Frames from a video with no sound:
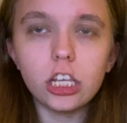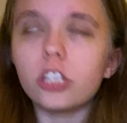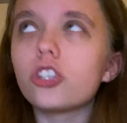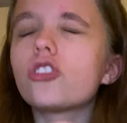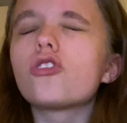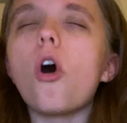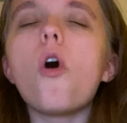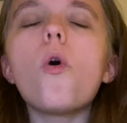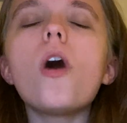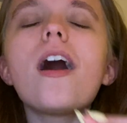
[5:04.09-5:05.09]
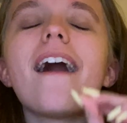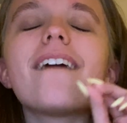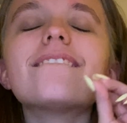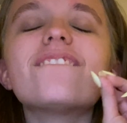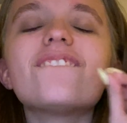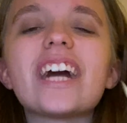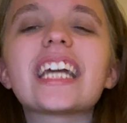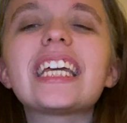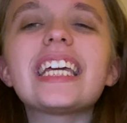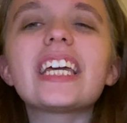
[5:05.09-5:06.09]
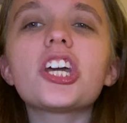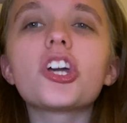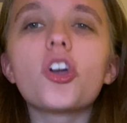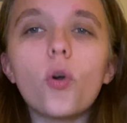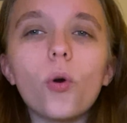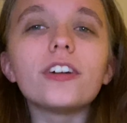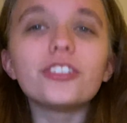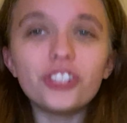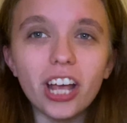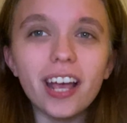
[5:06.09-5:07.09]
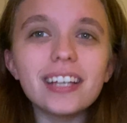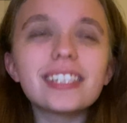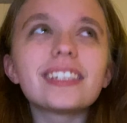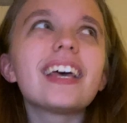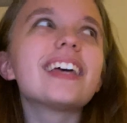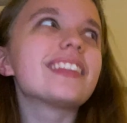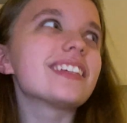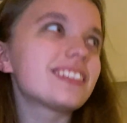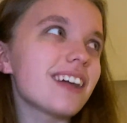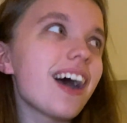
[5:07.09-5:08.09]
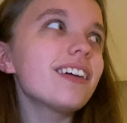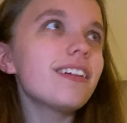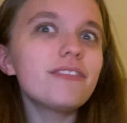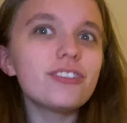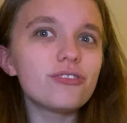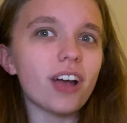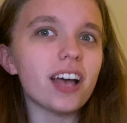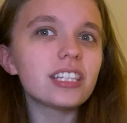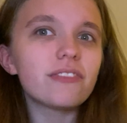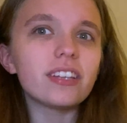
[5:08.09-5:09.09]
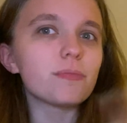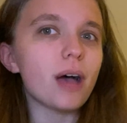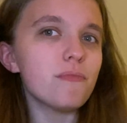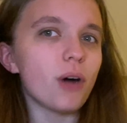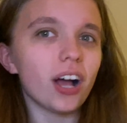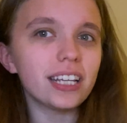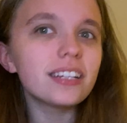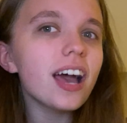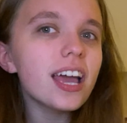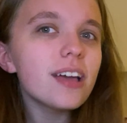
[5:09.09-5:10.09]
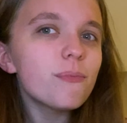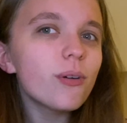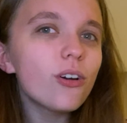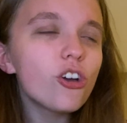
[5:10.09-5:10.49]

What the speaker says: It's so fucking gorgeous. The style of the dress fits my body type.